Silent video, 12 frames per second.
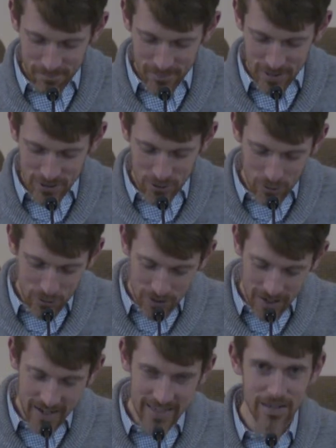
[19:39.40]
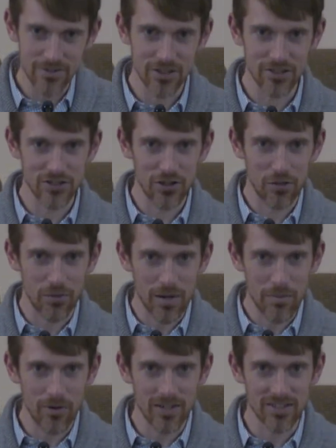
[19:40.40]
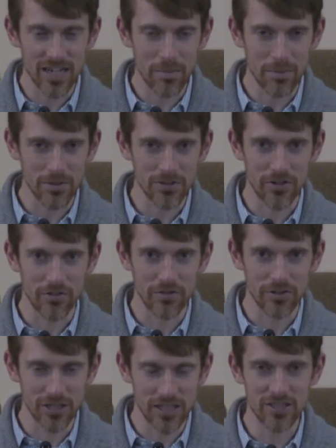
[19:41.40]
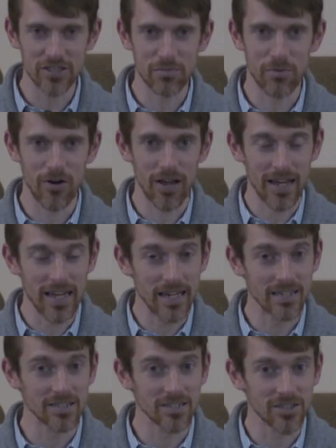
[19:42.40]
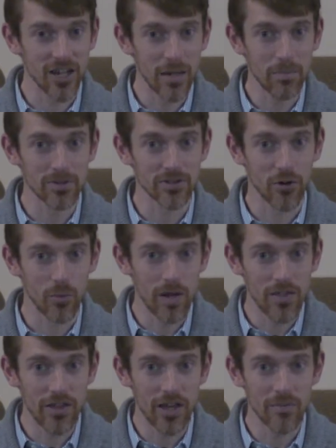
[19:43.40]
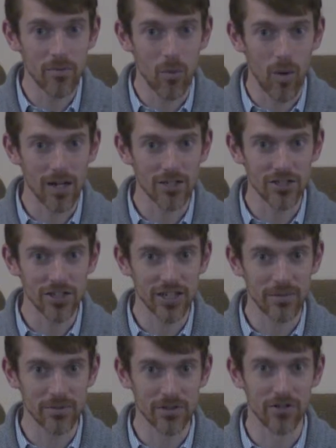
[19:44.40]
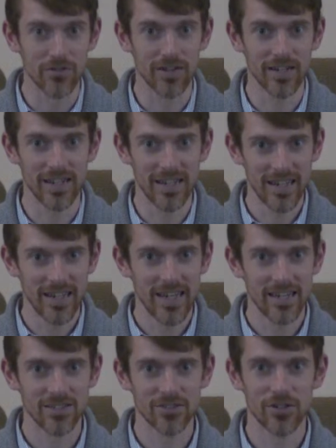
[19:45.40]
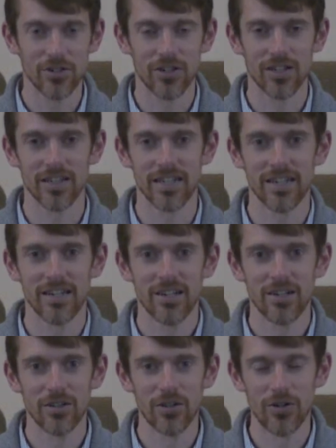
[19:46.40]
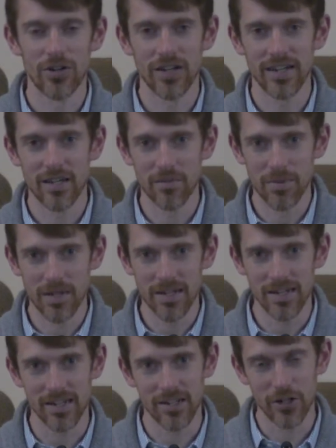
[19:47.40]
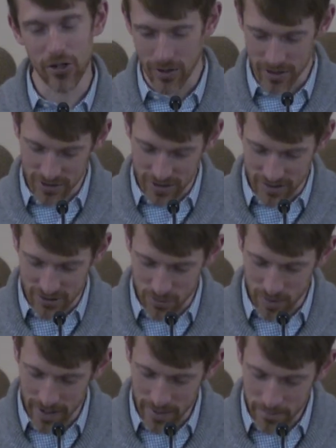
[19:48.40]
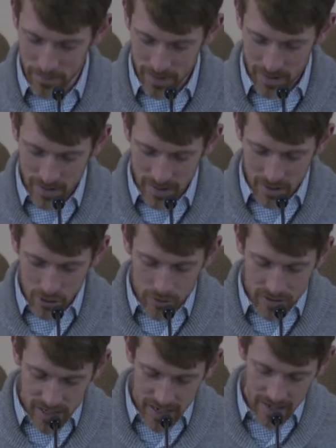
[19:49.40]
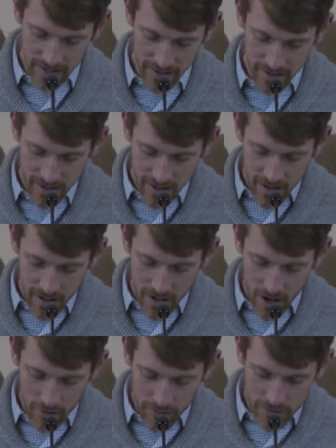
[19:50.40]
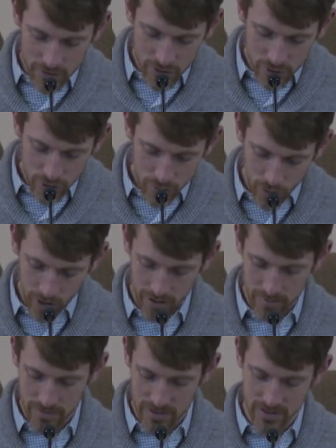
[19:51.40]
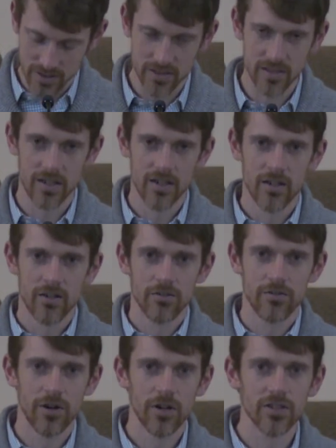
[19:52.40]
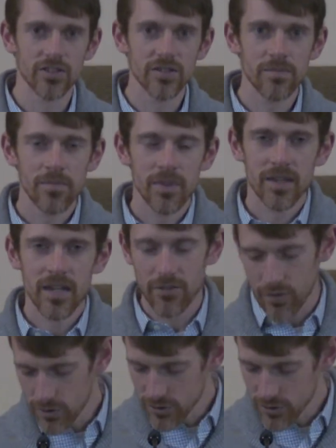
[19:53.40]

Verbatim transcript: So Luke 9 gives us three more examples of Jesus praying, and his disciples are with him, watching, observing, and certainly learning and being encouraged in this way. Luke 10 offers two more glimpses. First, in verse